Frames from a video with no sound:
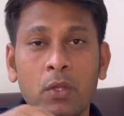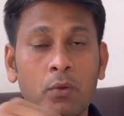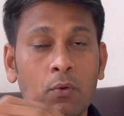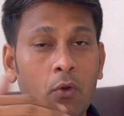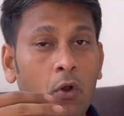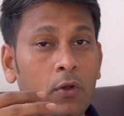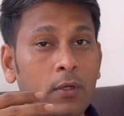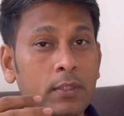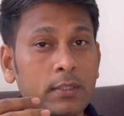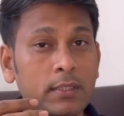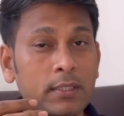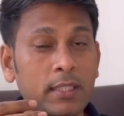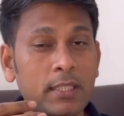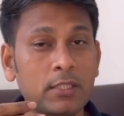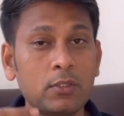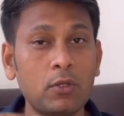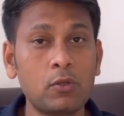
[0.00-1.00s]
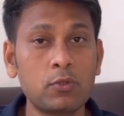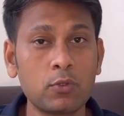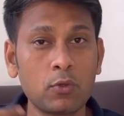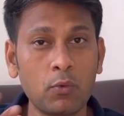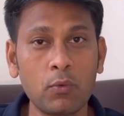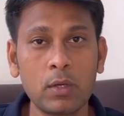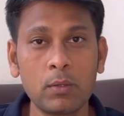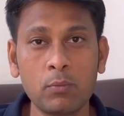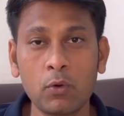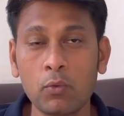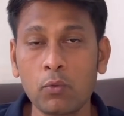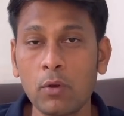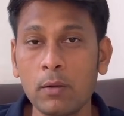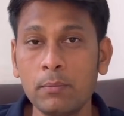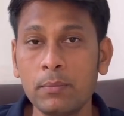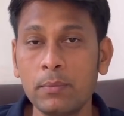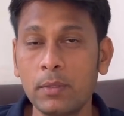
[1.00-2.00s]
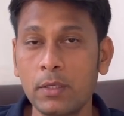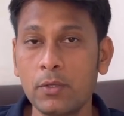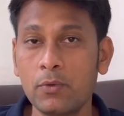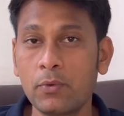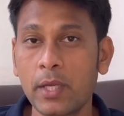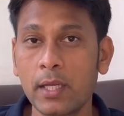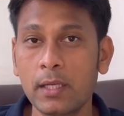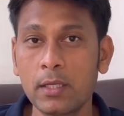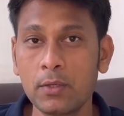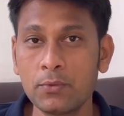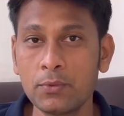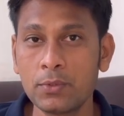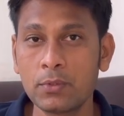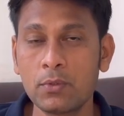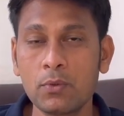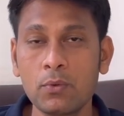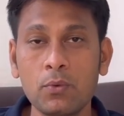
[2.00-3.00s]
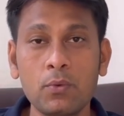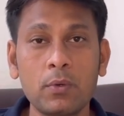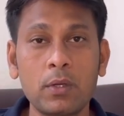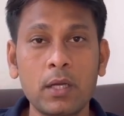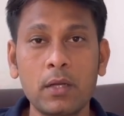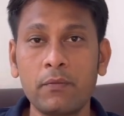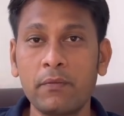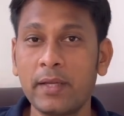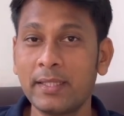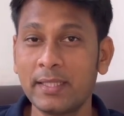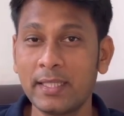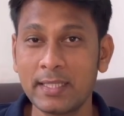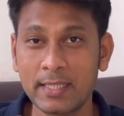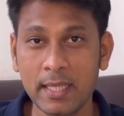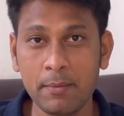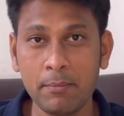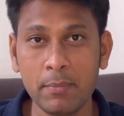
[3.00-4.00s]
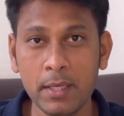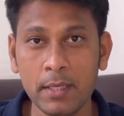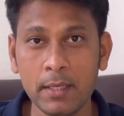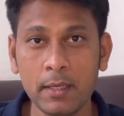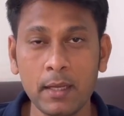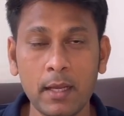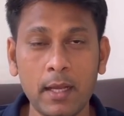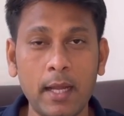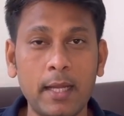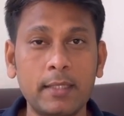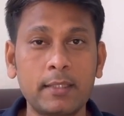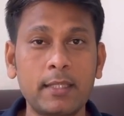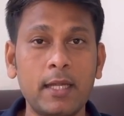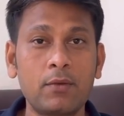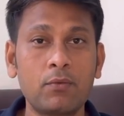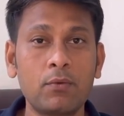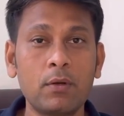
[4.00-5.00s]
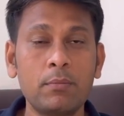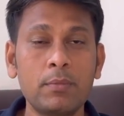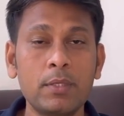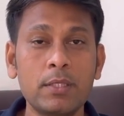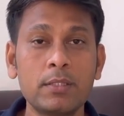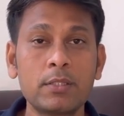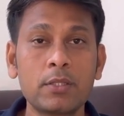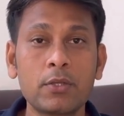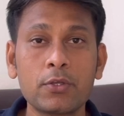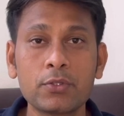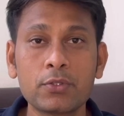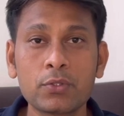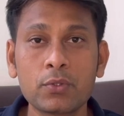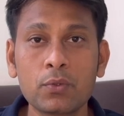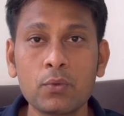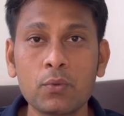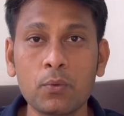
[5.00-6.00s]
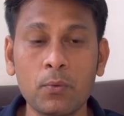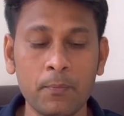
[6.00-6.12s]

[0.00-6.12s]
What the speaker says: Or there is also one more verb you can use to convey the same meaning, and that verb is screw.